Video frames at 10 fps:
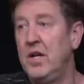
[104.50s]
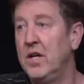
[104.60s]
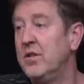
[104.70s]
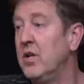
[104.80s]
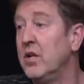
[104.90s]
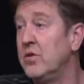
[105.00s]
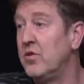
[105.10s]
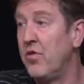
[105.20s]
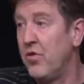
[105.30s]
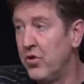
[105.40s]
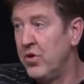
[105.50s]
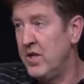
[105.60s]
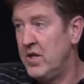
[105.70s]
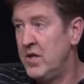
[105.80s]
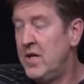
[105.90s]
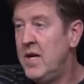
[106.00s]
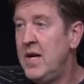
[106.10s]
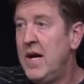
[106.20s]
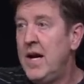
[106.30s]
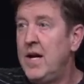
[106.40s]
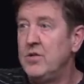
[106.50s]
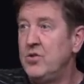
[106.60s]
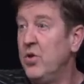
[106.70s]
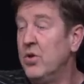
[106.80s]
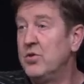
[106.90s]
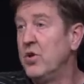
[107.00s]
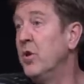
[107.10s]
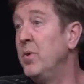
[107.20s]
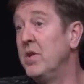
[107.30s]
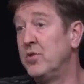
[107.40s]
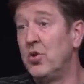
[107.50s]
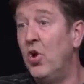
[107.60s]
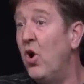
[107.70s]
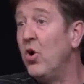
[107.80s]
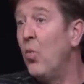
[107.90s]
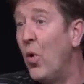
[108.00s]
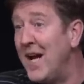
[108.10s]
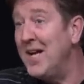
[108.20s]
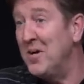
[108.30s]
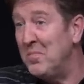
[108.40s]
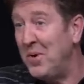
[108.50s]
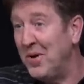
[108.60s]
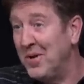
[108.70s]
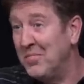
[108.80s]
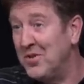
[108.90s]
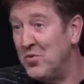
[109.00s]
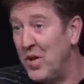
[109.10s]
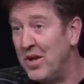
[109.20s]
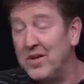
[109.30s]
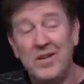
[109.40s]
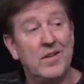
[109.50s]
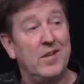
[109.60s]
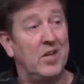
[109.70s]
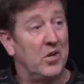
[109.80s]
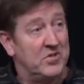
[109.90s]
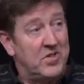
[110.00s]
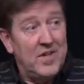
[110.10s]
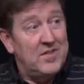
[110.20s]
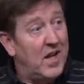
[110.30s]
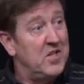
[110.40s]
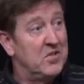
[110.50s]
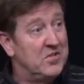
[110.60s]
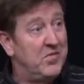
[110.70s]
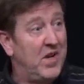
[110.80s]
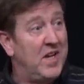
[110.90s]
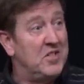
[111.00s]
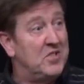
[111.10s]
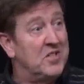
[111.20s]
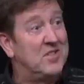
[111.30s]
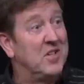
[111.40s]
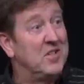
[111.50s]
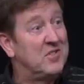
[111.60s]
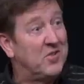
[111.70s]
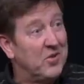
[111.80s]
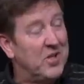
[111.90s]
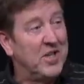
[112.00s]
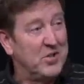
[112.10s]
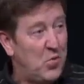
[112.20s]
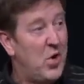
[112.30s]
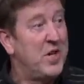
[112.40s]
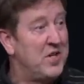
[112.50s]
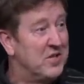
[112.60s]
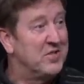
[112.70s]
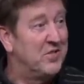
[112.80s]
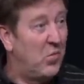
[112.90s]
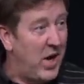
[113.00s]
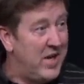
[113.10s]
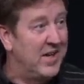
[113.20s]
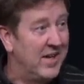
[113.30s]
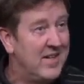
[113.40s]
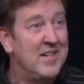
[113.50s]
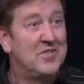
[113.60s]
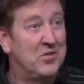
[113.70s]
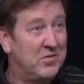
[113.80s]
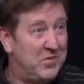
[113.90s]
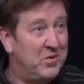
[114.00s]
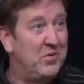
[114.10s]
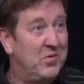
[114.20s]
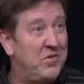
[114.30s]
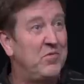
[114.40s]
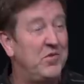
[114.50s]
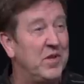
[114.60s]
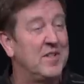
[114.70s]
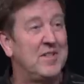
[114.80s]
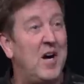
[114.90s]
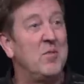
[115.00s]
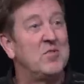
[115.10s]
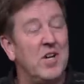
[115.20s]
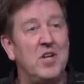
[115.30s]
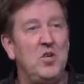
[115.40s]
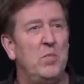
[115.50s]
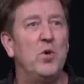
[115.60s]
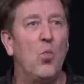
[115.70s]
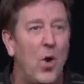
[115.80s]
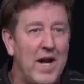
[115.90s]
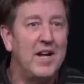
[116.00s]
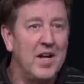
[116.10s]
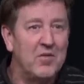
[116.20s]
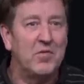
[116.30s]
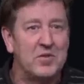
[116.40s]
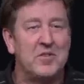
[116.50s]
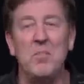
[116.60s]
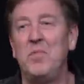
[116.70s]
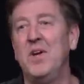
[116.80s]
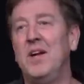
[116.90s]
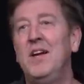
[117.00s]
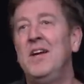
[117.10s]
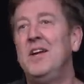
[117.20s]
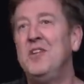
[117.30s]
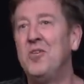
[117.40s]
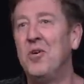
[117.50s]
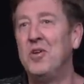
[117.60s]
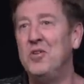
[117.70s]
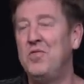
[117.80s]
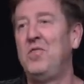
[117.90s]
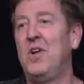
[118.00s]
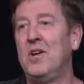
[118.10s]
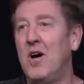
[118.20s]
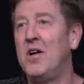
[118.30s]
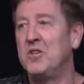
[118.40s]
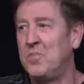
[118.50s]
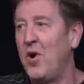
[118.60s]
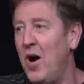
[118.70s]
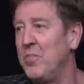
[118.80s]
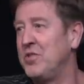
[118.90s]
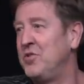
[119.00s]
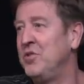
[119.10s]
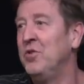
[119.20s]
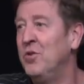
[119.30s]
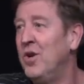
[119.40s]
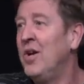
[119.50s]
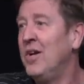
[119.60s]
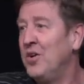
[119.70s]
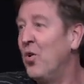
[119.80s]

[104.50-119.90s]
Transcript: king until he's thirty. And so there's going to be this long waiting period between, you know, say ten years of age until he's thirty, like twenty years of waiting. So if you if you feel at times like you've been waiting for something, you know, that you feel like God has promised you, you